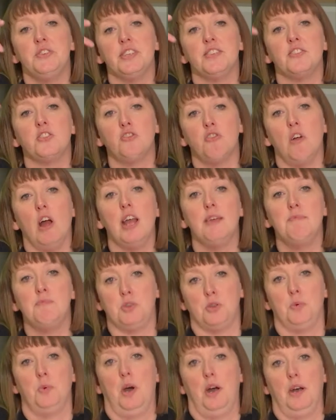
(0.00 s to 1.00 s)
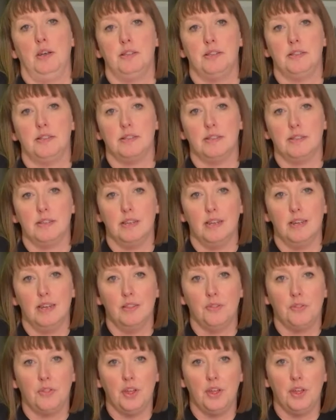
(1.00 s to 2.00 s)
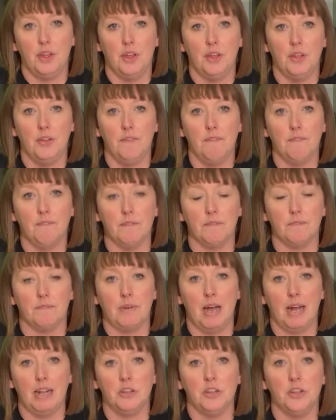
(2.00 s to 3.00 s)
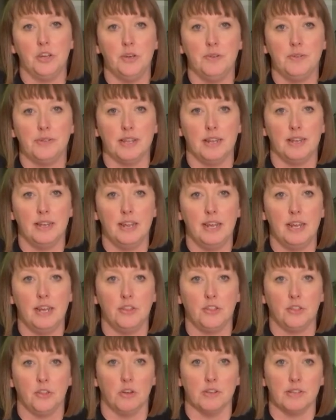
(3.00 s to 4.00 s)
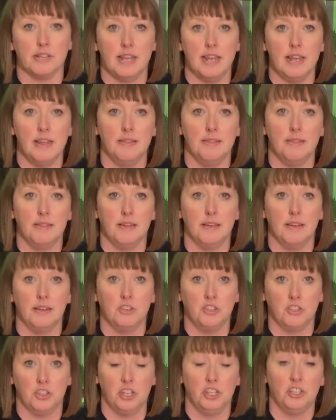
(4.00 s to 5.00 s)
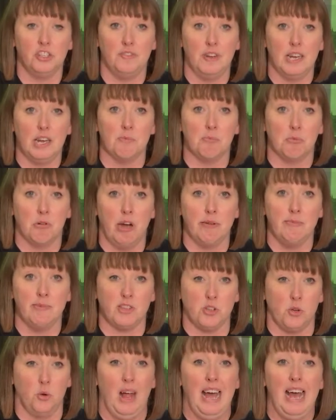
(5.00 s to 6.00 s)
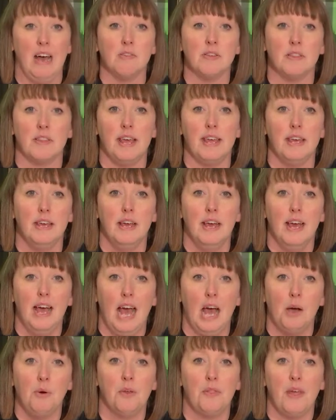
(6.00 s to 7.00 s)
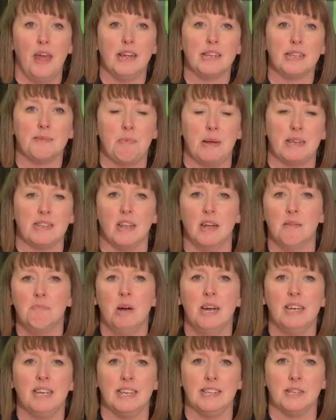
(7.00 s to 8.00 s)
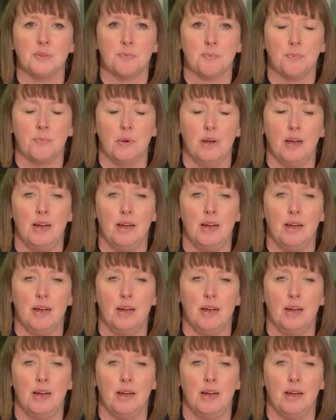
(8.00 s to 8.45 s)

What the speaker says: you describe to us the values and ethos in the Church of England primary school? How are they expressed? Like my kids,